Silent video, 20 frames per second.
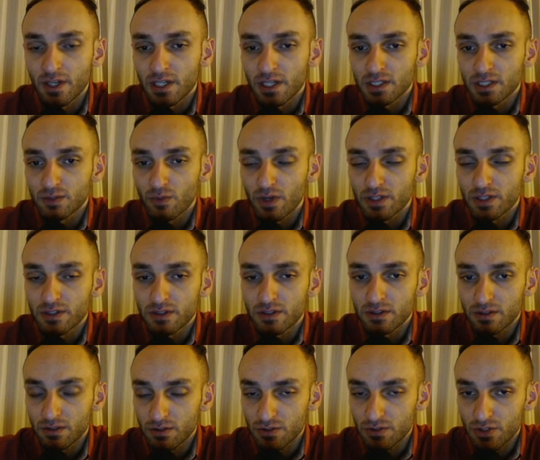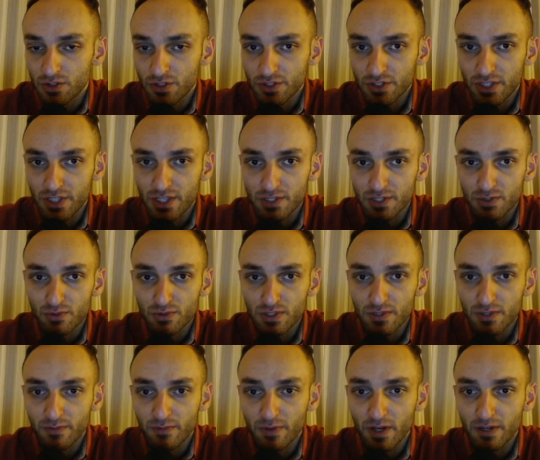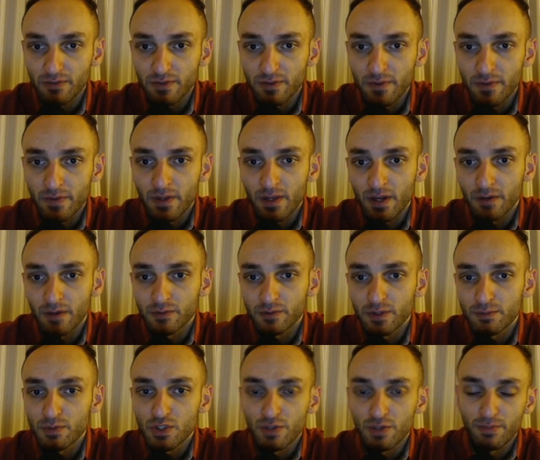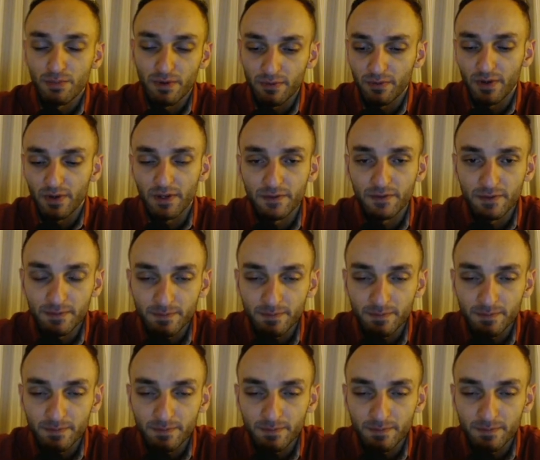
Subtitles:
And white just takes on c5. After bishop f5.